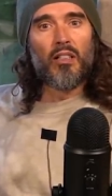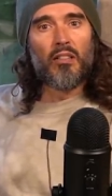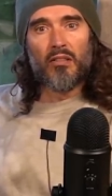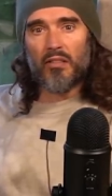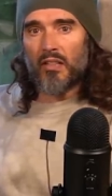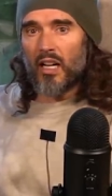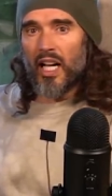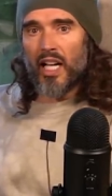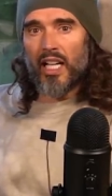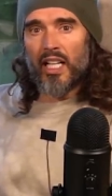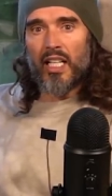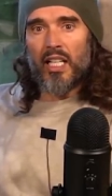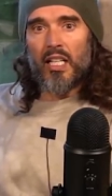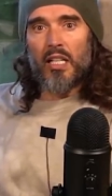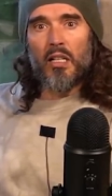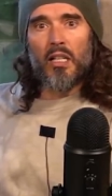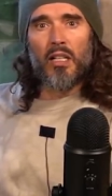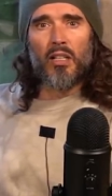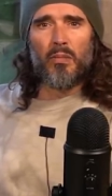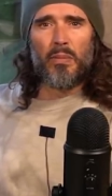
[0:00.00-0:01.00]
right?
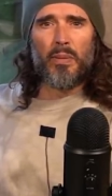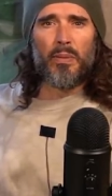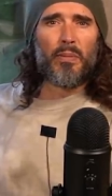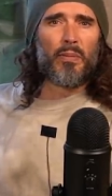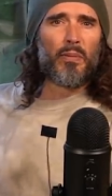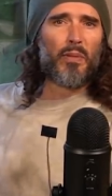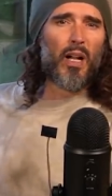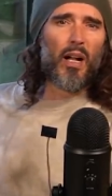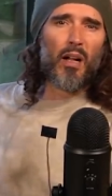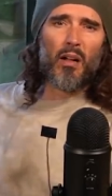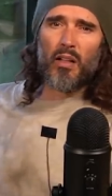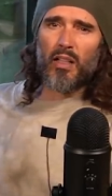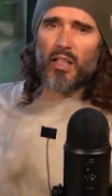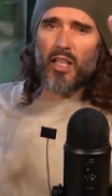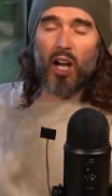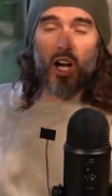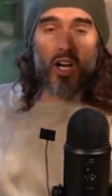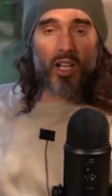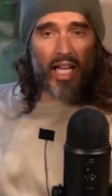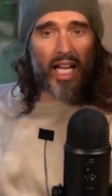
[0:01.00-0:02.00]
A lot of people go,
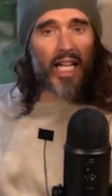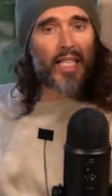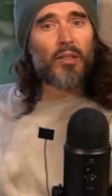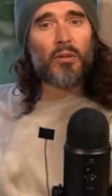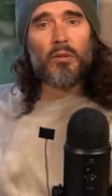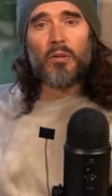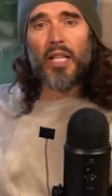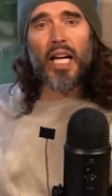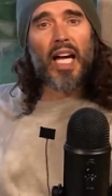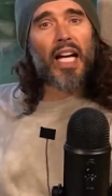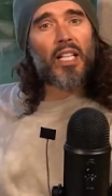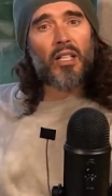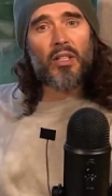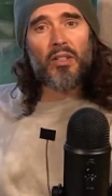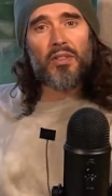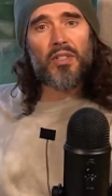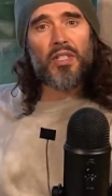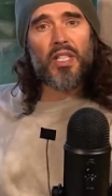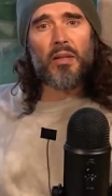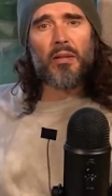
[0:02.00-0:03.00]
can't handle that
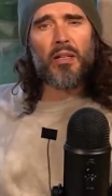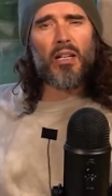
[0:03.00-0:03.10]
concept.